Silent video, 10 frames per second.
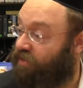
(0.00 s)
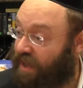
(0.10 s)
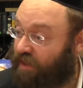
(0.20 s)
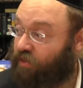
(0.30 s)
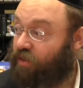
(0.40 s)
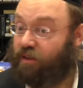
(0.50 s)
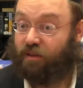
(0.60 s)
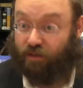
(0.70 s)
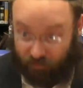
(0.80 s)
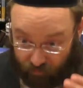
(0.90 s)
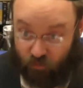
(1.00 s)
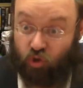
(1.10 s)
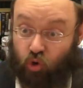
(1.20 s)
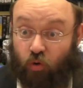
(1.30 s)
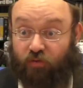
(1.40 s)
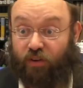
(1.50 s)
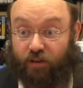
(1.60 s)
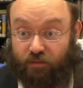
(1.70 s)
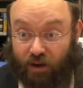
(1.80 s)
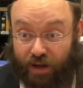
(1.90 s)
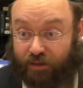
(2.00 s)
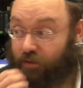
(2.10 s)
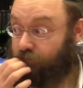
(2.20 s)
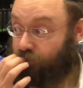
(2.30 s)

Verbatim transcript: death, Tshuva, right?